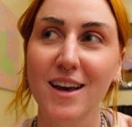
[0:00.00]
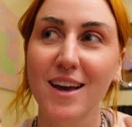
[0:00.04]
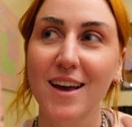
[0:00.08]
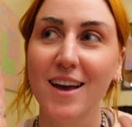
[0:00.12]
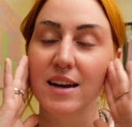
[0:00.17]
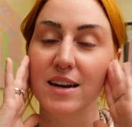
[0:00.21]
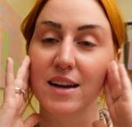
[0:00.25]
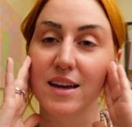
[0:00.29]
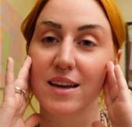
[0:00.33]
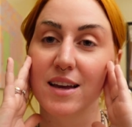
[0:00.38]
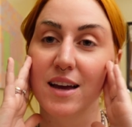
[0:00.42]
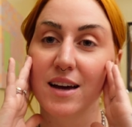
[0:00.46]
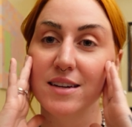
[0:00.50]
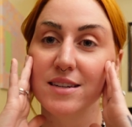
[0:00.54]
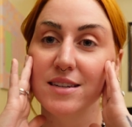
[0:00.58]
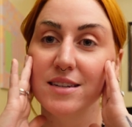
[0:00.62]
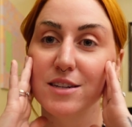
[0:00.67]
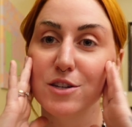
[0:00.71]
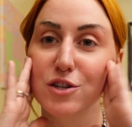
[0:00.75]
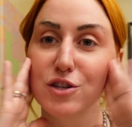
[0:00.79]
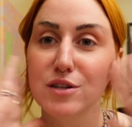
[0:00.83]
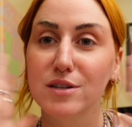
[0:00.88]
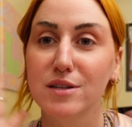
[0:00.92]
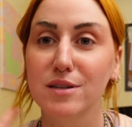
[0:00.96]
And I guess
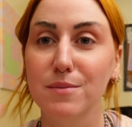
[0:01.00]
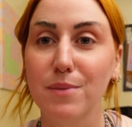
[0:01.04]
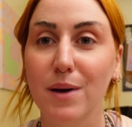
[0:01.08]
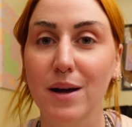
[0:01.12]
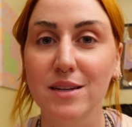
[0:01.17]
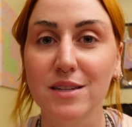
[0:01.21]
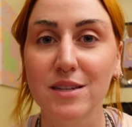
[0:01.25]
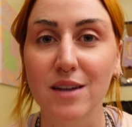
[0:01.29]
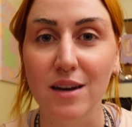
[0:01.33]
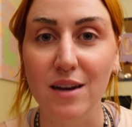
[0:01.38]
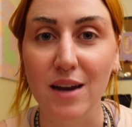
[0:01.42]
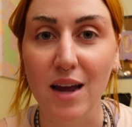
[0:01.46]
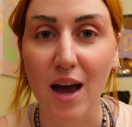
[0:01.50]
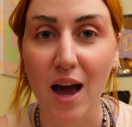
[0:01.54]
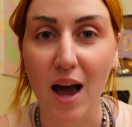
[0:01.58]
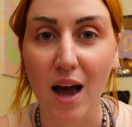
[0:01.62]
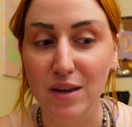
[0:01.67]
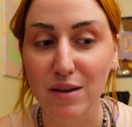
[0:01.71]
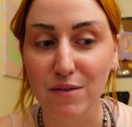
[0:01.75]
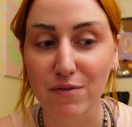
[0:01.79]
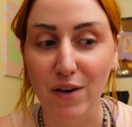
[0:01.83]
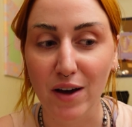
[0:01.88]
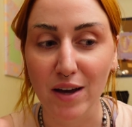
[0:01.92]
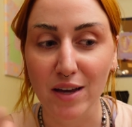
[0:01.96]
it just depends on
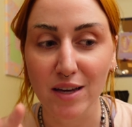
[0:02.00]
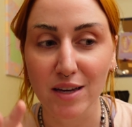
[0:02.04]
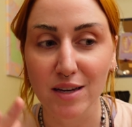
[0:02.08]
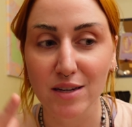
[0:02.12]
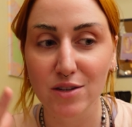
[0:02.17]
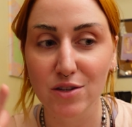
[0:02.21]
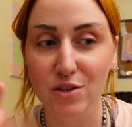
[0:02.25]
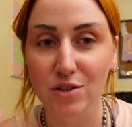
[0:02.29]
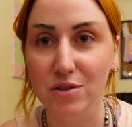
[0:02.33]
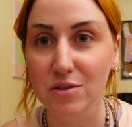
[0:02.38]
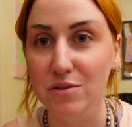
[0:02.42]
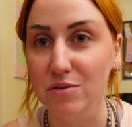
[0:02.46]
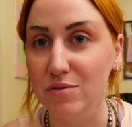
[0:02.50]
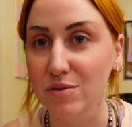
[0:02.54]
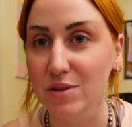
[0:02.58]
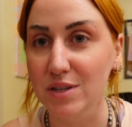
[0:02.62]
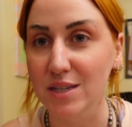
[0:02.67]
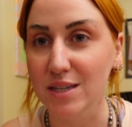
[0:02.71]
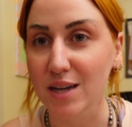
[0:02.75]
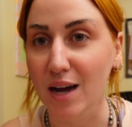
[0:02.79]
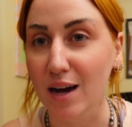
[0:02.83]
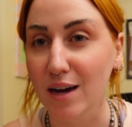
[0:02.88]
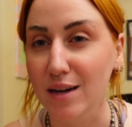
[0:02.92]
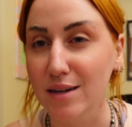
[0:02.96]
if I get two
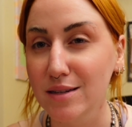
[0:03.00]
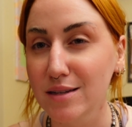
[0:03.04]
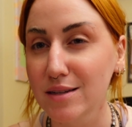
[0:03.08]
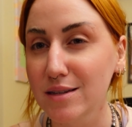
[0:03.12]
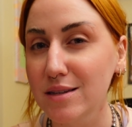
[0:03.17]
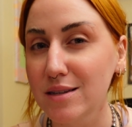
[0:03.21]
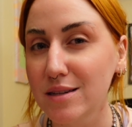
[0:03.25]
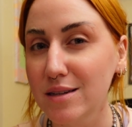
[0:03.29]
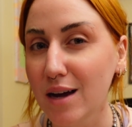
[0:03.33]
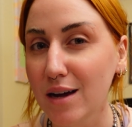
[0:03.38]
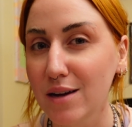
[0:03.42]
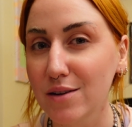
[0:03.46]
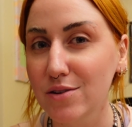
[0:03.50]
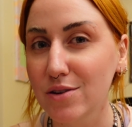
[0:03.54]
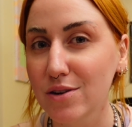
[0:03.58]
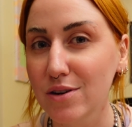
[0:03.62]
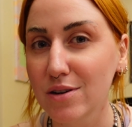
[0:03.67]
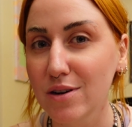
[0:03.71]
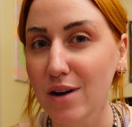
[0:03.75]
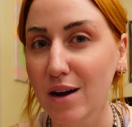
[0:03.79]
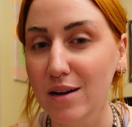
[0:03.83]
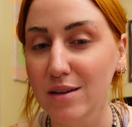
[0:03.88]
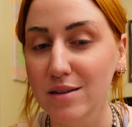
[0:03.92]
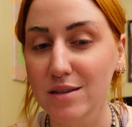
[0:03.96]
designs done or
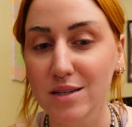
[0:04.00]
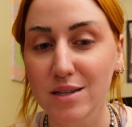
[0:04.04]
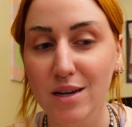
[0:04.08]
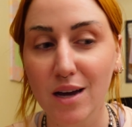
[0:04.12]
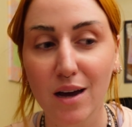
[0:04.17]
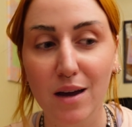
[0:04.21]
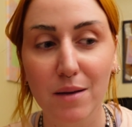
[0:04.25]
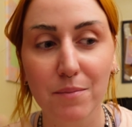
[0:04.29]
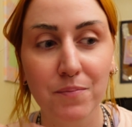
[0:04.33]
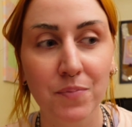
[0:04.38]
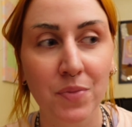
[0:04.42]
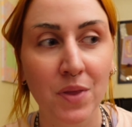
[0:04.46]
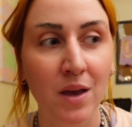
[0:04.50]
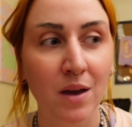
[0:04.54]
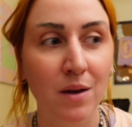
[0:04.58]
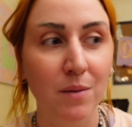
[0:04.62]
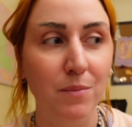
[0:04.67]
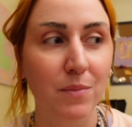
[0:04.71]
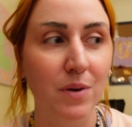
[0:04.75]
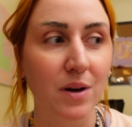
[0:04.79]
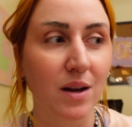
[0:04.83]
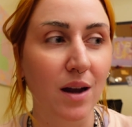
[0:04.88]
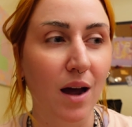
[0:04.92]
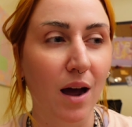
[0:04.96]
not in time,
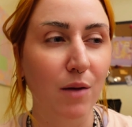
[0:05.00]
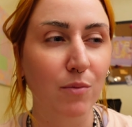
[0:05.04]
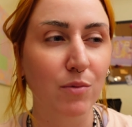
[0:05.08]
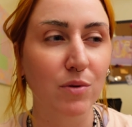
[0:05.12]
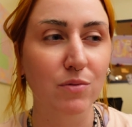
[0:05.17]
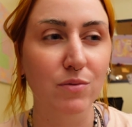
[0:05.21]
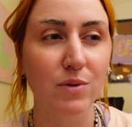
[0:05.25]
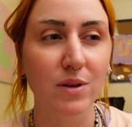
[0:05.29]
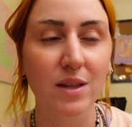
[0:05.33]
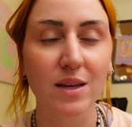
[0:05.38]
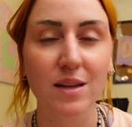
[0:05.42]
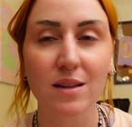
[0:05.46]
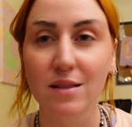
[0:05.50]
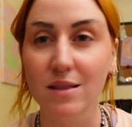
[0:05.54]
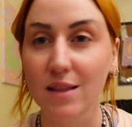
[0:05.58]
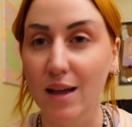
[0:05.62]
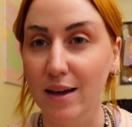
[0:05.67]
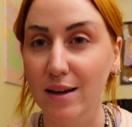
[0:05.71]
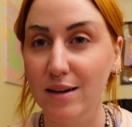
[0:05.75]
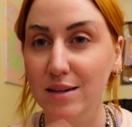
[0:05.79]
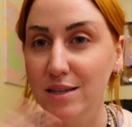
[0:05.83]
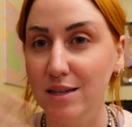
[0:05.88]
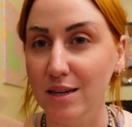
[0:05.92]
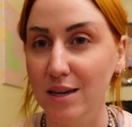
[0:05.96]
but I would really
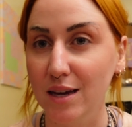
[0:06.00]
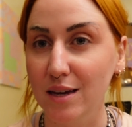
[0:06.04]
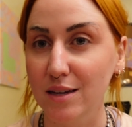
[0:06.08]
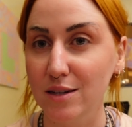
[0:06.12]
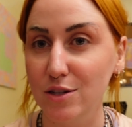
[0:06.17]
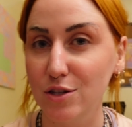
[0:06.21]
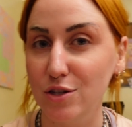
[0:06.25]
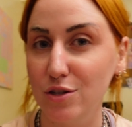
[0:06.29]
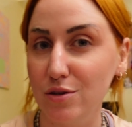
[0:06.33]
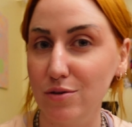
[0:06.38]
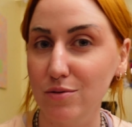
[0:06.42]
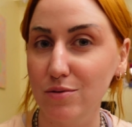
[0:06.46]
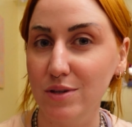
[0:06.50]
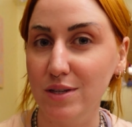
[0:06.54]
like to get two